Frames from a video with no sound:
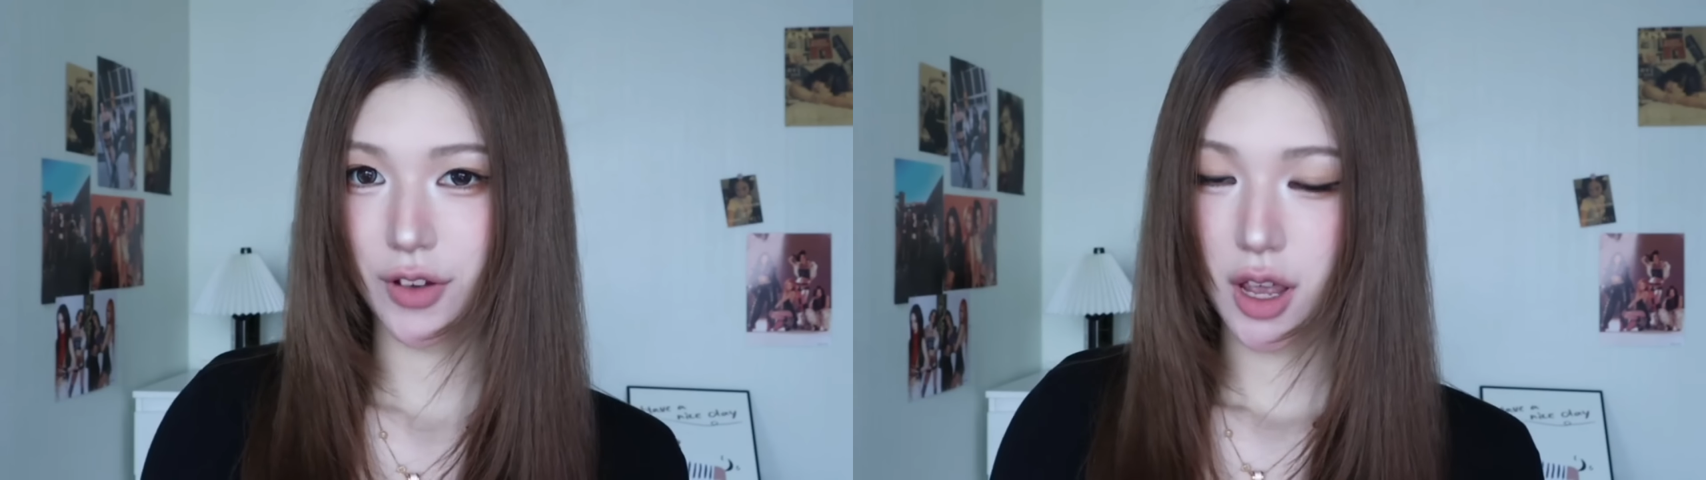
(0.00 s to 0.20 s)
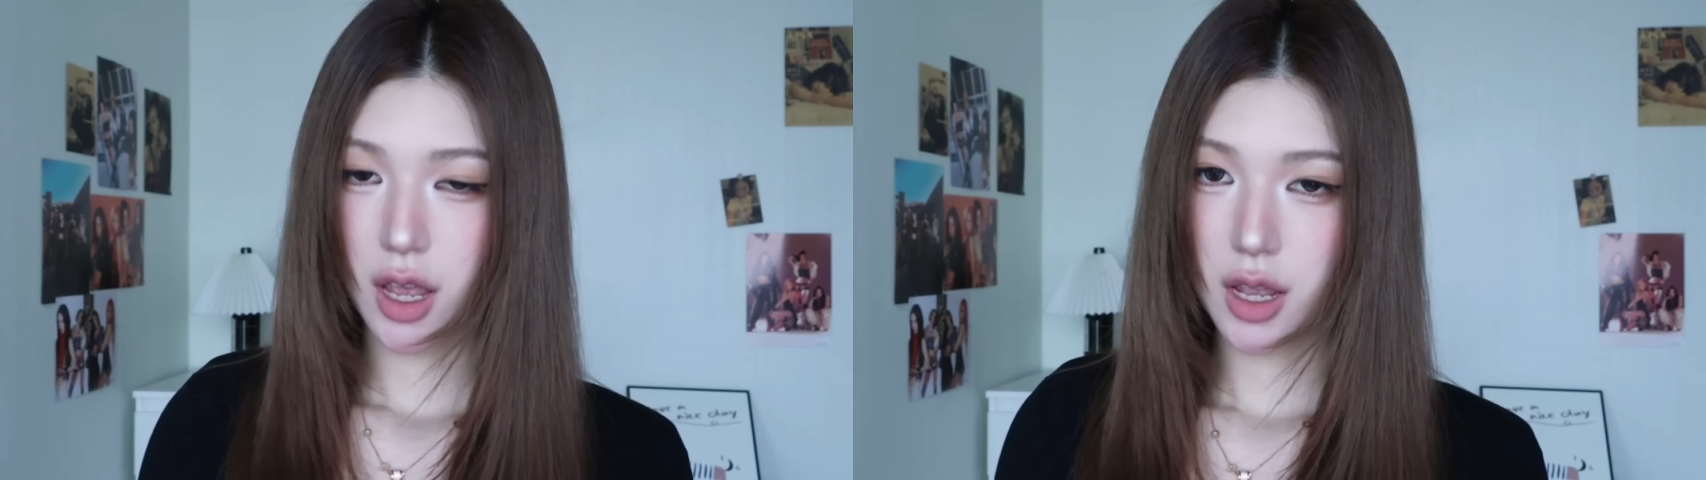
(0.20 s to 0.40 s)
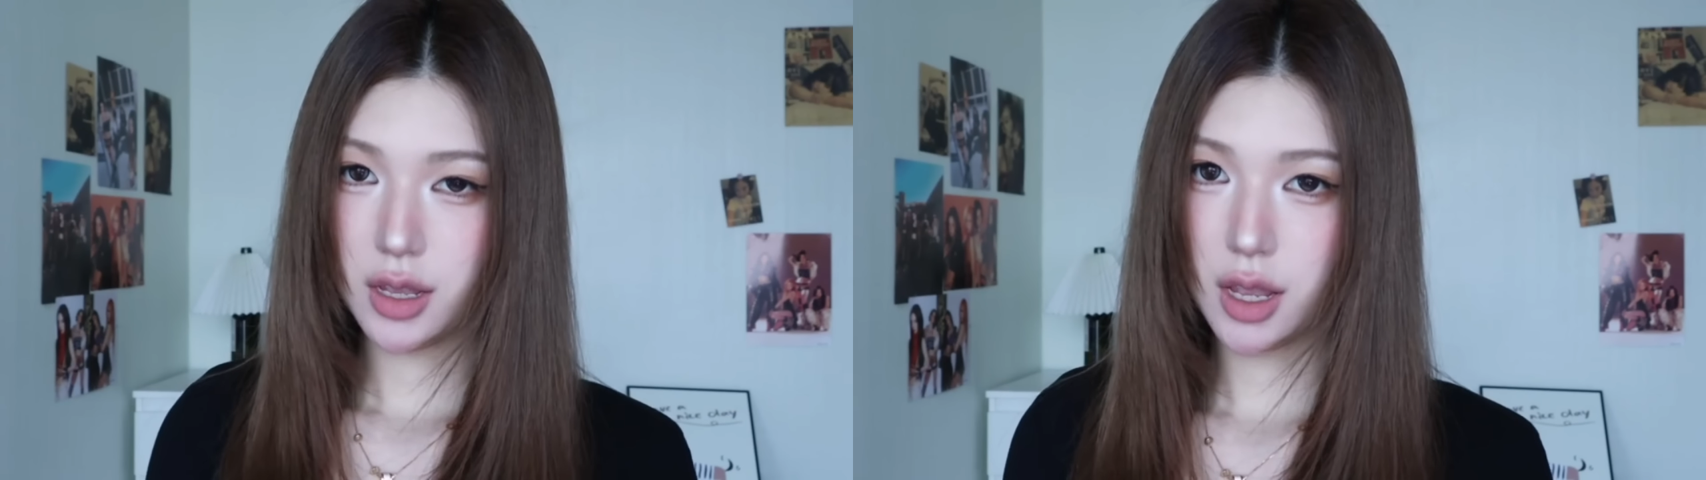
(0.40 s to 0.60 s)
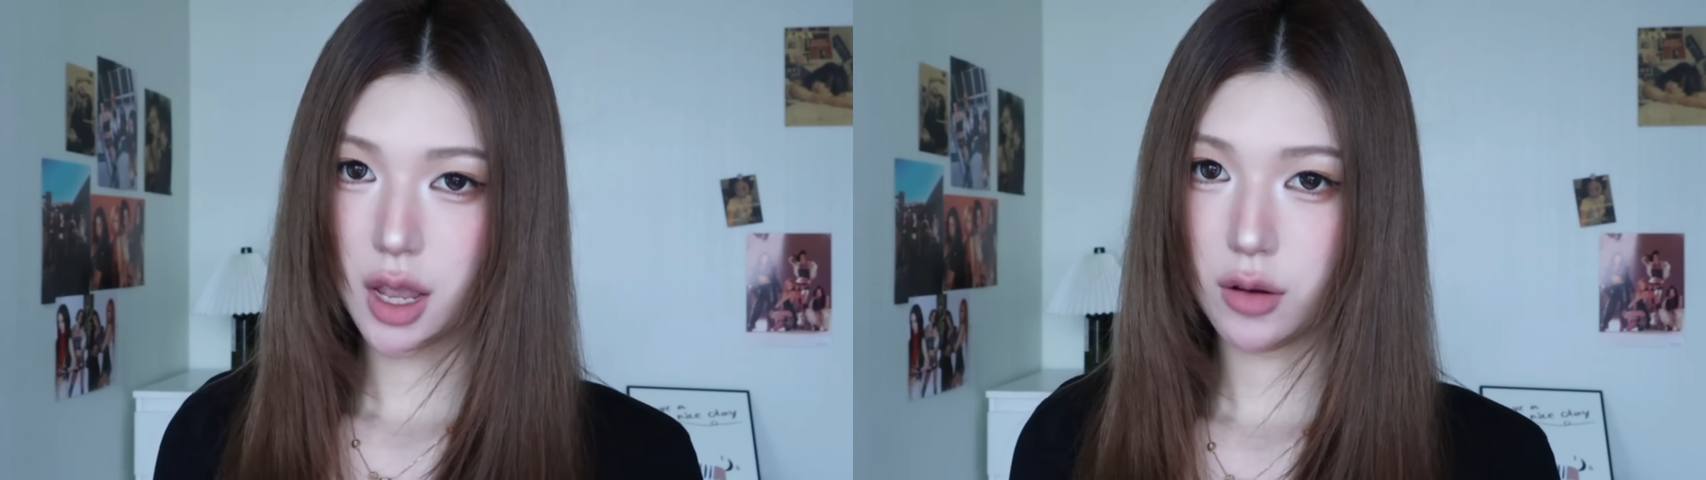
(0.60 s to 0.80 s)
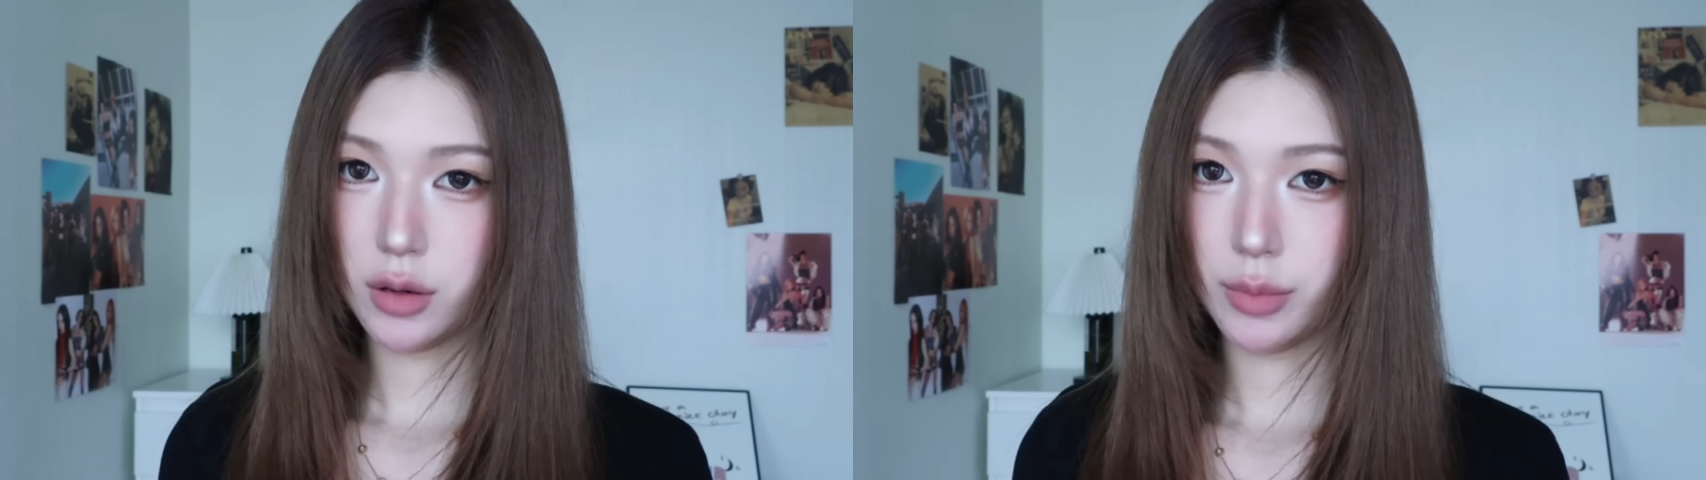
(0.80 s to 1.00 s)
vibe of the
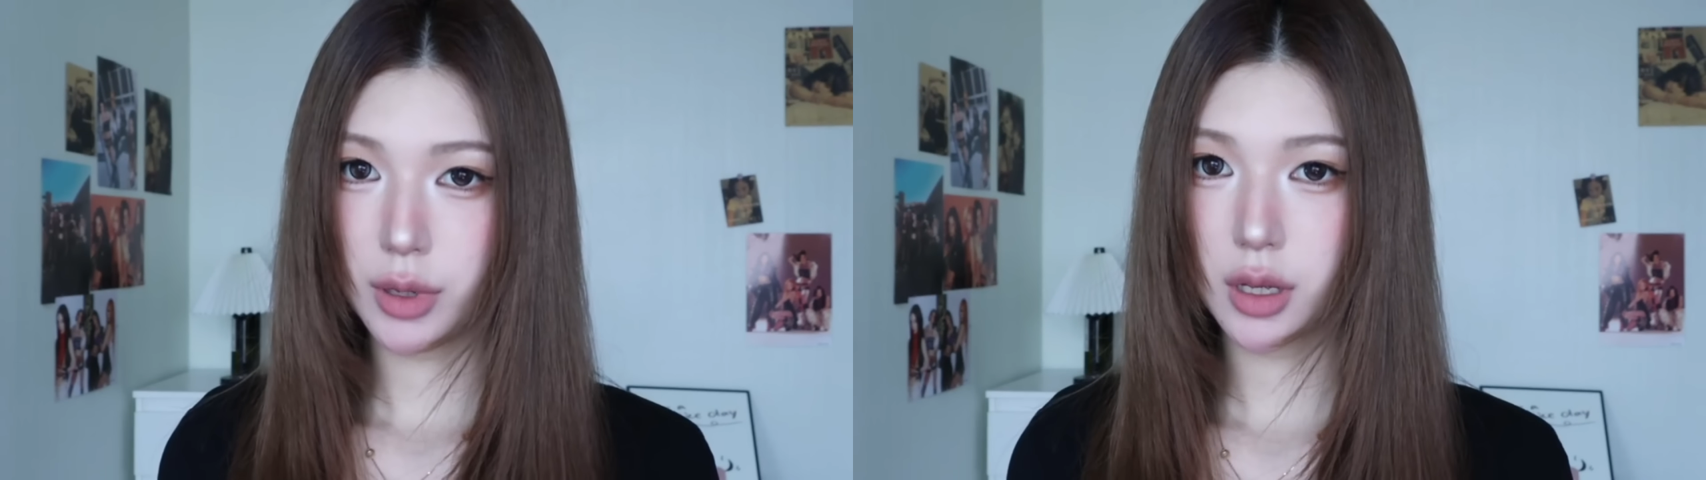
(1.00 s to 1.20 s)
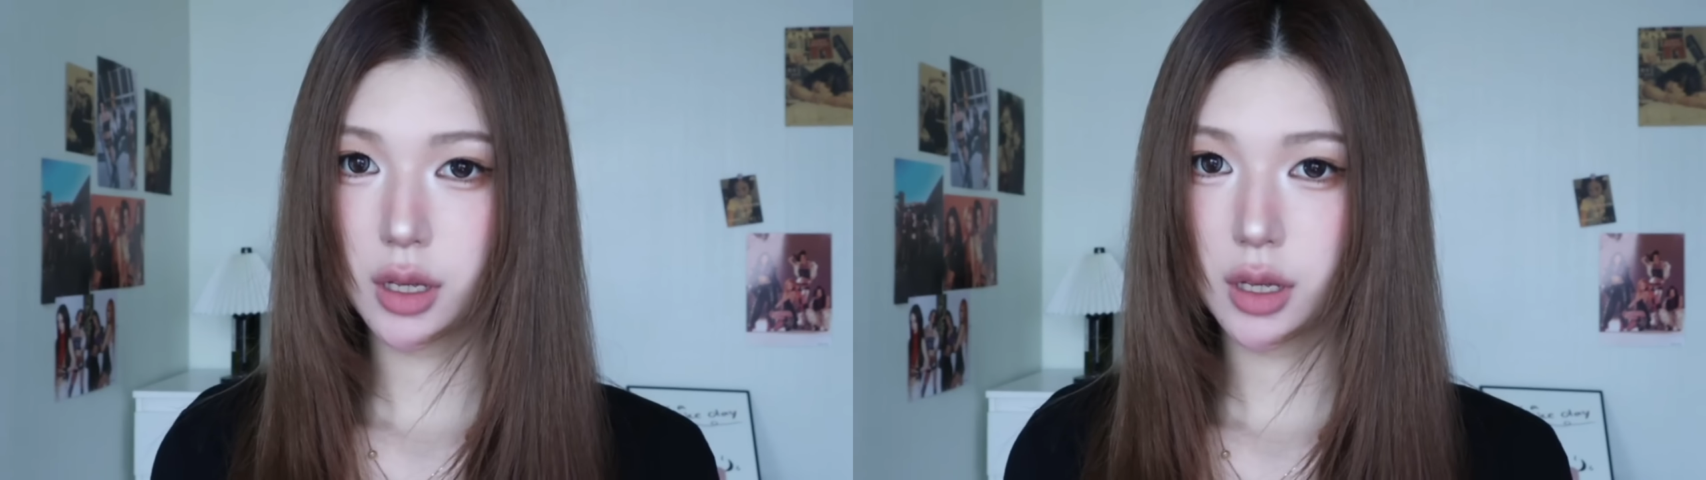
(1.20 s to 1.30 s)
look.